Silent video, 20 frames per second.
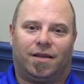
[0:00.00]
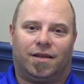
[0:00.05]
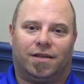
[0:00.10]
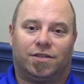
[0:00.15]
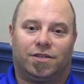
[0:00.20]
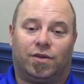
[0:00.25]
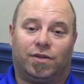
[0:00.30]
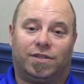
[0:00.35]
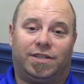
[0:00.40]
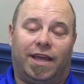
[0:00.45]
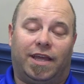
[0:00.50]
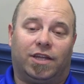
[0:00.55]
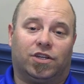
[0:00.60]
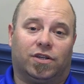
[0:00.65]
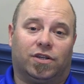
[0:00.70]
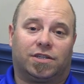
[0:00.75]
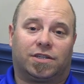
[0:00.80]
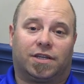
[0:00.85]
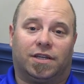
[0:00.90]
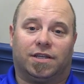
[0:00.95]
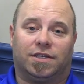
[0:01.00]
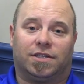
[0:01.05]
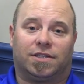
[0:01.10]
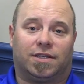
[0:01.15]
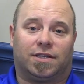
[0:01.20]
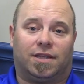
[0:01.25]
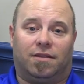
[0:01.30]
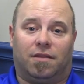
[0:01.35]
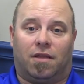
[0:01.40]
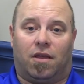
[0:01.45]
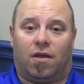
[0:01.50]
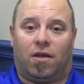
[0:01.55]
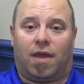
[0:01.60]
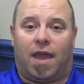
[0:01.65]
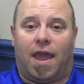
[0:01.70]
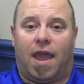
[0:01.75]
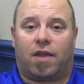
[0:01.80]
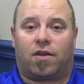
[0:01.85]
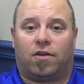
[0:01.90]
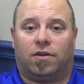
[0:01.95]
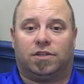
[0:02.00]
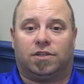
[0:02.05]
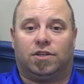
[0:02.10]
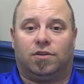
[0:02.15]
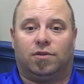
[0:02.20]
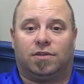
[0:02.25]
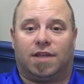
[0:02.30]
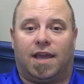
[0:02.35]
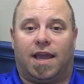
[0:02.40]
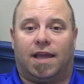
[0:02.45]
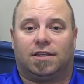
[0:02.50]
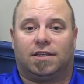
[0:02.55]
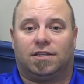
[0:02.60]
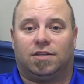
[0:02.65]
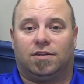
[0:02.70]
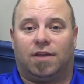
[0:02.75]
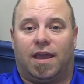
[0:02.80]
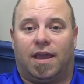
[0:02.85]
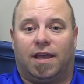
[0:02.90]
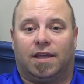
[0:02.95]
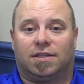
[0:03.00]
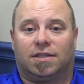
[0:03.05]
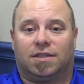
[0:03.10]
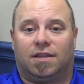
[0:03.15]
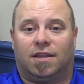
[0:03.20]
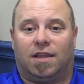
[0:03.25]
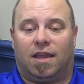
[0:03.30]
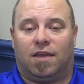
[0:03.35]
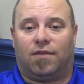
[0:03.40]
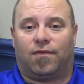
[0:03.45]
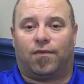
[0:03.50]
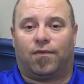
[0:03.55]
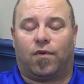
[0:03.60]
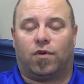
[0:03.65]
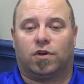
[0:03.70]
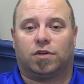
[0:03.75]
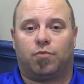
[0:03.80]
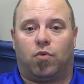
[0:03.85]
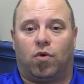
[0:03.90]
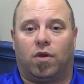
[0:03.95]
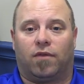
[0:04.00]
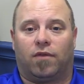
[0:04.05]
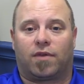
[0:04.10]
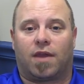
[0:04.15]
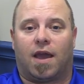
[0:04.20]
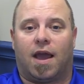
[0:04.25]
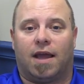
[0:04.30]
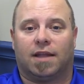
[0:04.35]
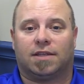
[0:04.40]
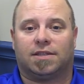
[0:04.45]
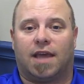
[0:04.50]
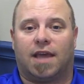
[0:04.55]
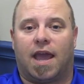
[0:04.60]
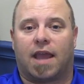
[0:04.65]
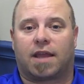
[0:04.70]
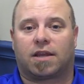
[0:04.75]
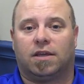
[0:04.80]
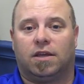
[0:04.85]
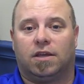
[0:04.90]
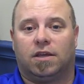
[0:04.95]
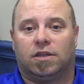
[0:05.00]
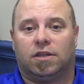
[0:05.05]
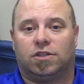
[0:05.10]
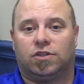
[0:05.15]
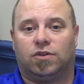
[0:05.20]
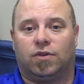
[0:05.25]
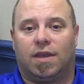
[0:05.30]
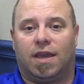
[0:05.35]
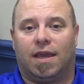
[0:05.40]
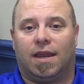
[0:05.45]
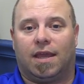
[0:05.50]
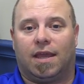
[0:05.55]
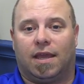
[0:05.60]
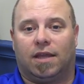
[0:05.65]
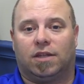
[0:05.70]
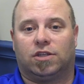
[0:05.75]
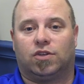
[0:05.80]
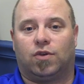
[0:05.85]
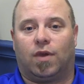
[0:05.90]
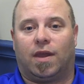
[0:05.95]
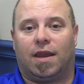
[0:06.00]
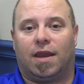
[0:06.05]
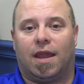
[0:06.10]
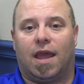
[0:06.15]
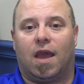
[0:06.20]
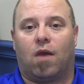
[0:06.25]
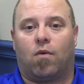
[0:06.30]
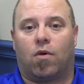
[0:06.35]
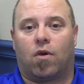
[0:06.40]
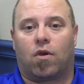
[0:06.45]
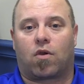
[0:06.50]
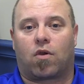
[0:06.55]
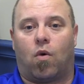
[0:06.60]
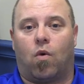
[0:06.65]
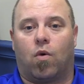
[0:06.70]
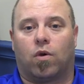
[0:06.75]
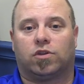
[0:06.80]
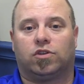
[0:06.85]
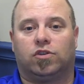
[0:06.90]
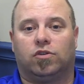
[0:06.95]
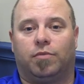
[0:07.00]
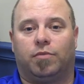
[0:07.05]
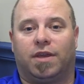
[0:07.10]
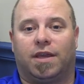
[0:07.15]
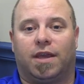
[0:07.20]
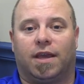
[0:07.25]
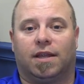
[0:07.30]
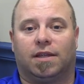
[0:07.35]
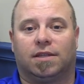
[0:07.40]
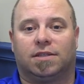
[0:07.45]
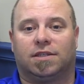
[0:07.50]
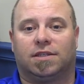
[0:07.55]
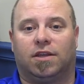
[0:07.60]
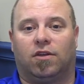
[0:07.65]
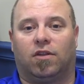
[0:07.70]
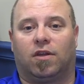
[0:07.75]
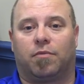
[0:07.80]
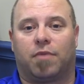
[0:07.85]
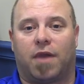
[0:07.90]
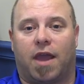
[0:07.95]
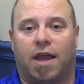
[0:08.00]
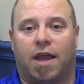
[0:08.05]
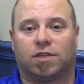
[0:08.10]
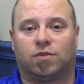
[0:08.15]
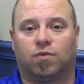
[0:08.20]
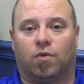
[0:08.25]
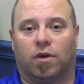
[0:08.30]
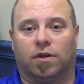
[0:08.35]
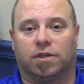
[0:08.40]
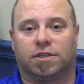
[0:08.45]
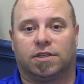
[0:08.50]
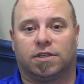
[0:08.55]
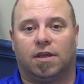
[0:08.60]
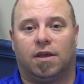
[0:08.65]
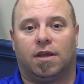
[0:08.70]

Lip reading: So it's dangerous because hackers use that as the first point of contact to get into a network or to begin stealing passwords.